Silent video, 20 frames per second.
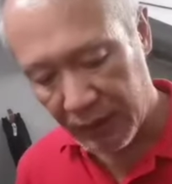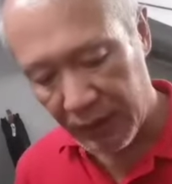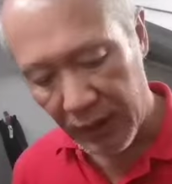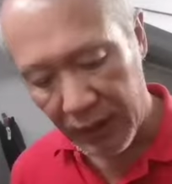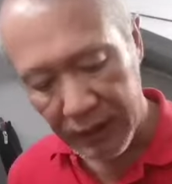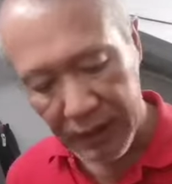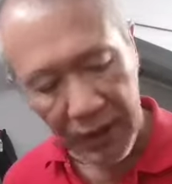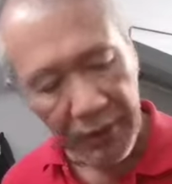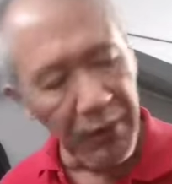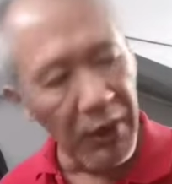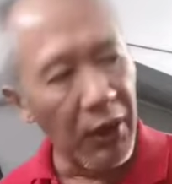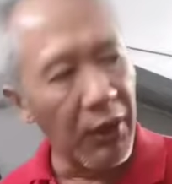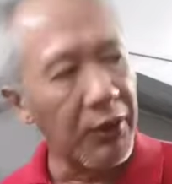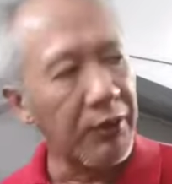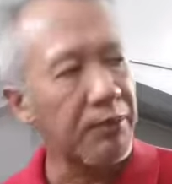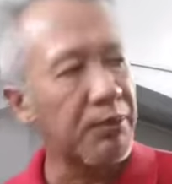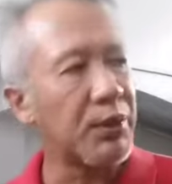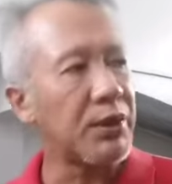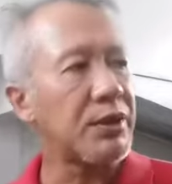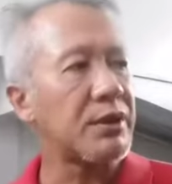take them out
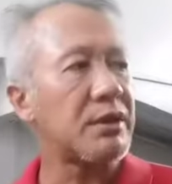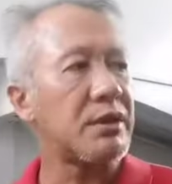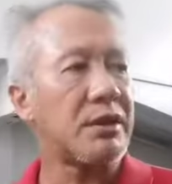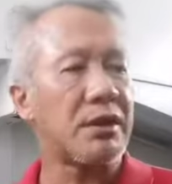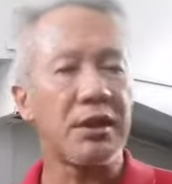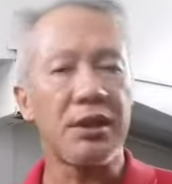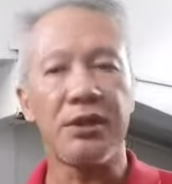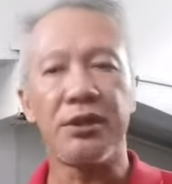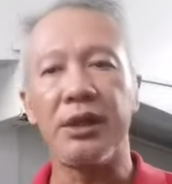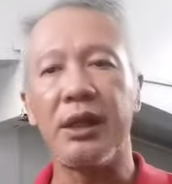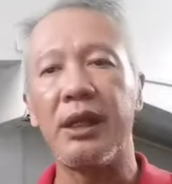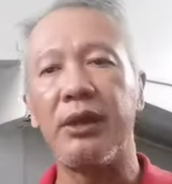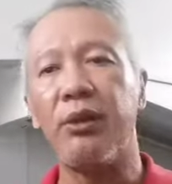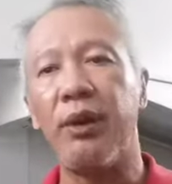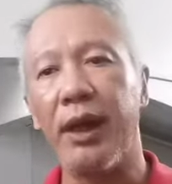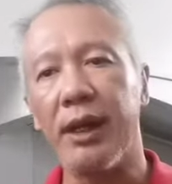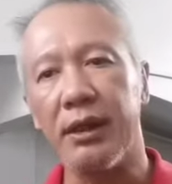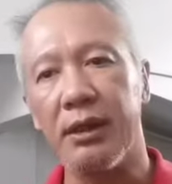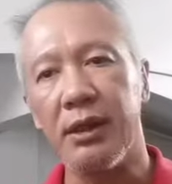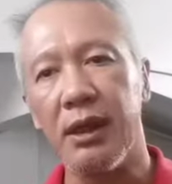and put just really
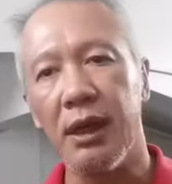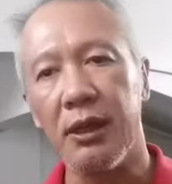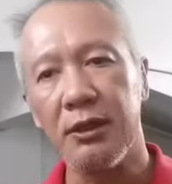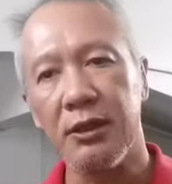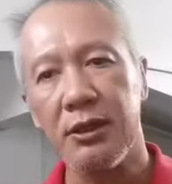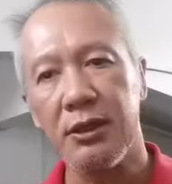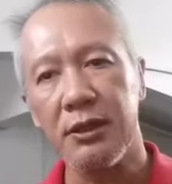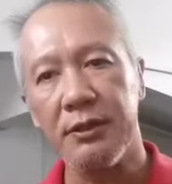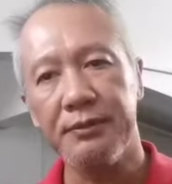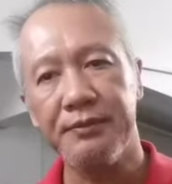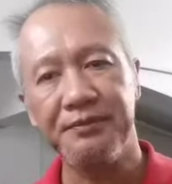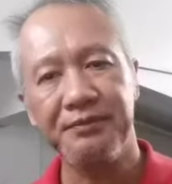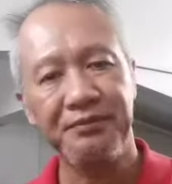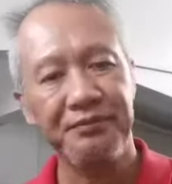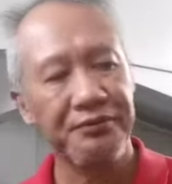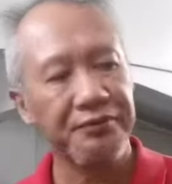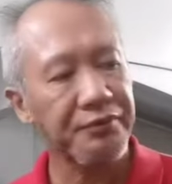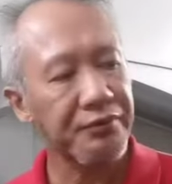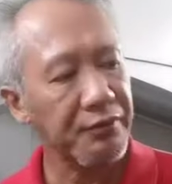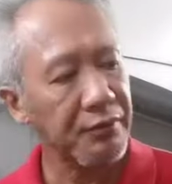white dots.
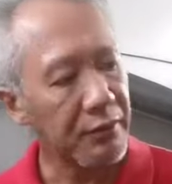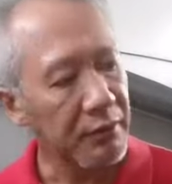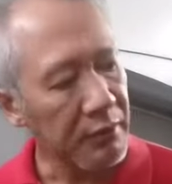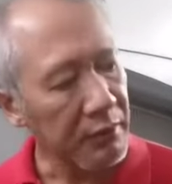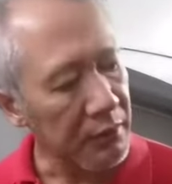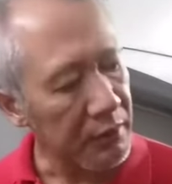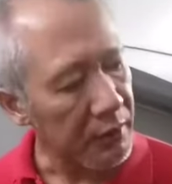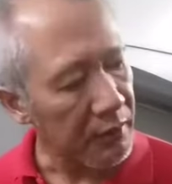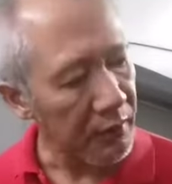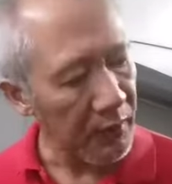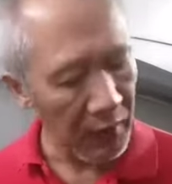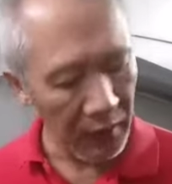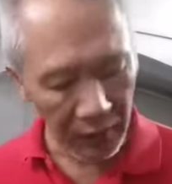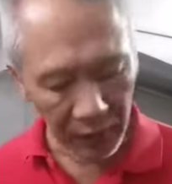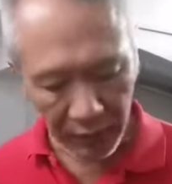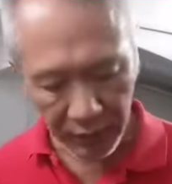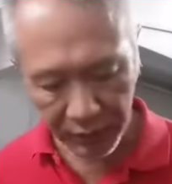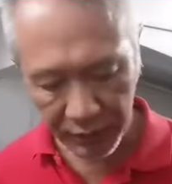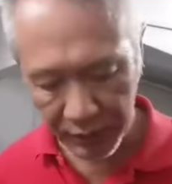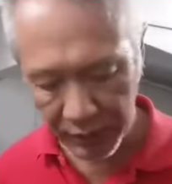
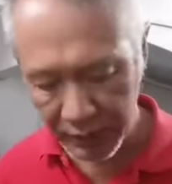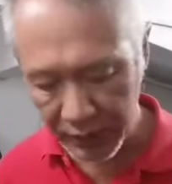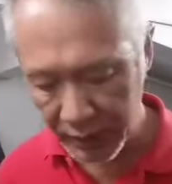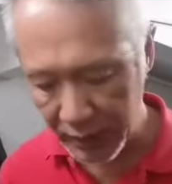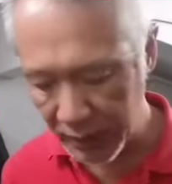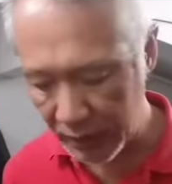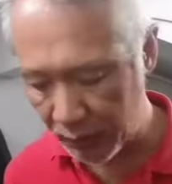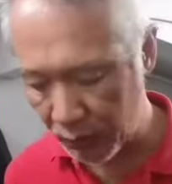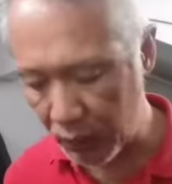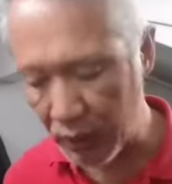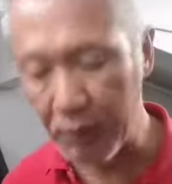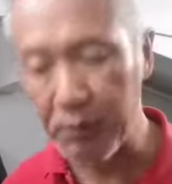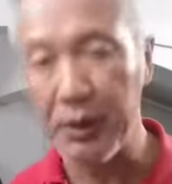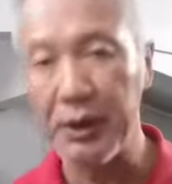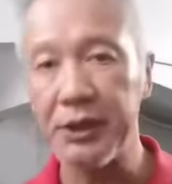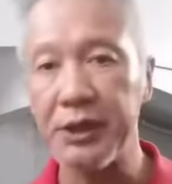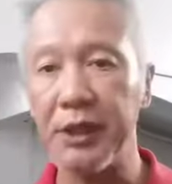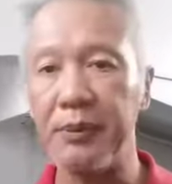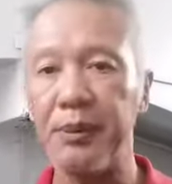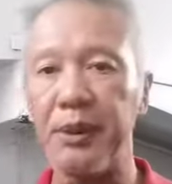The
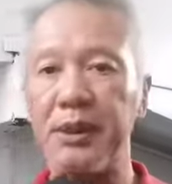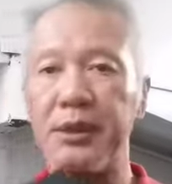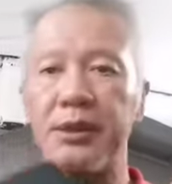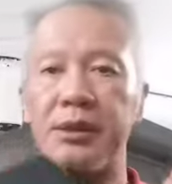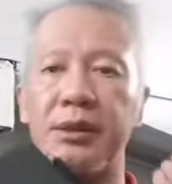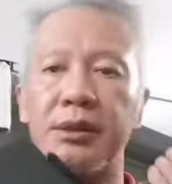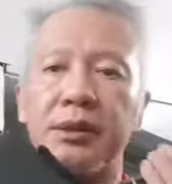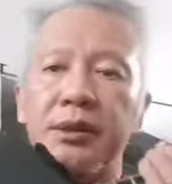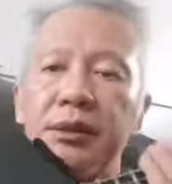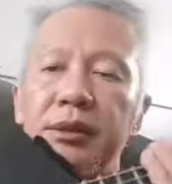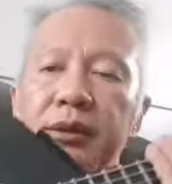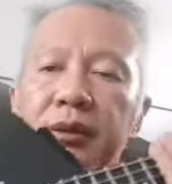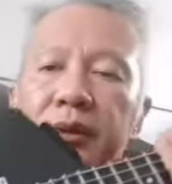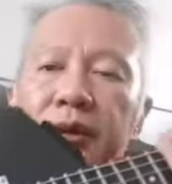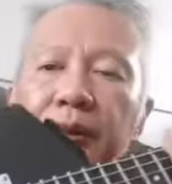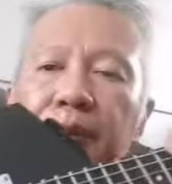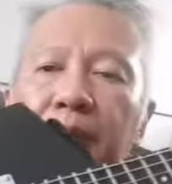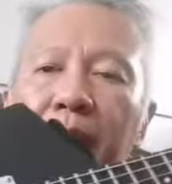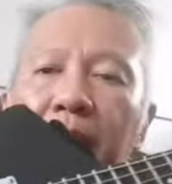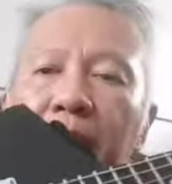workmanship is
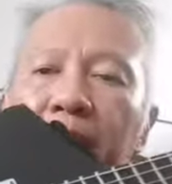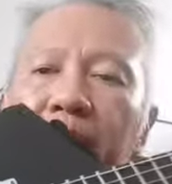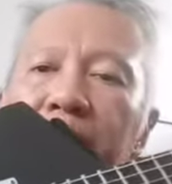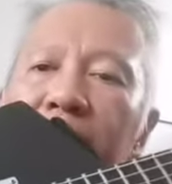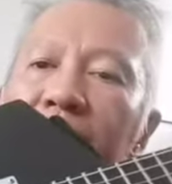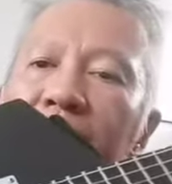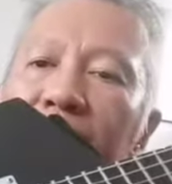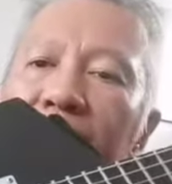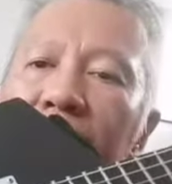superb.